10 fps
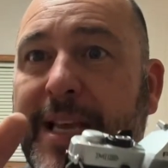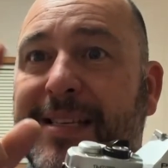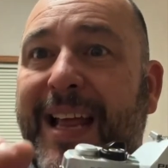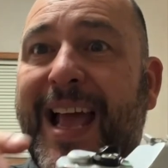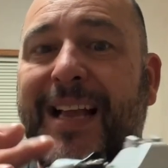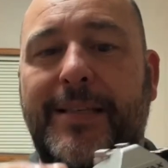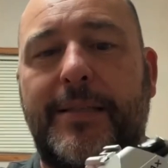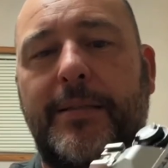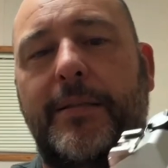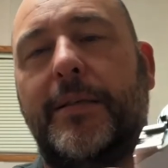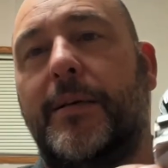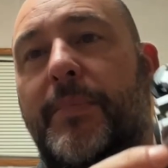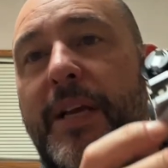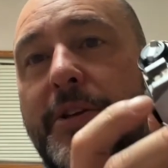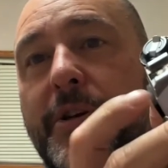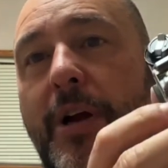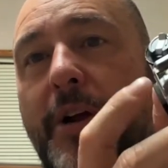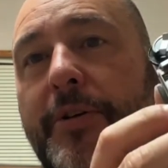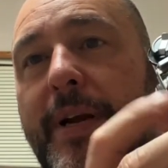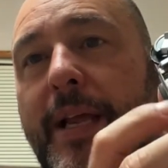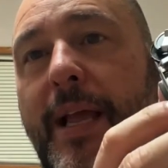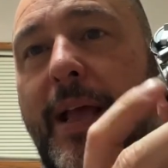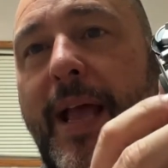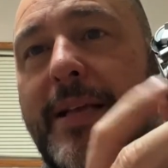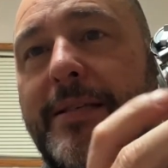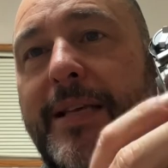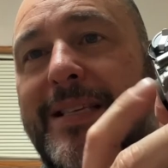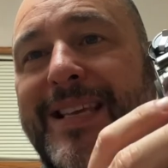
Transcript: has an X because your 100X is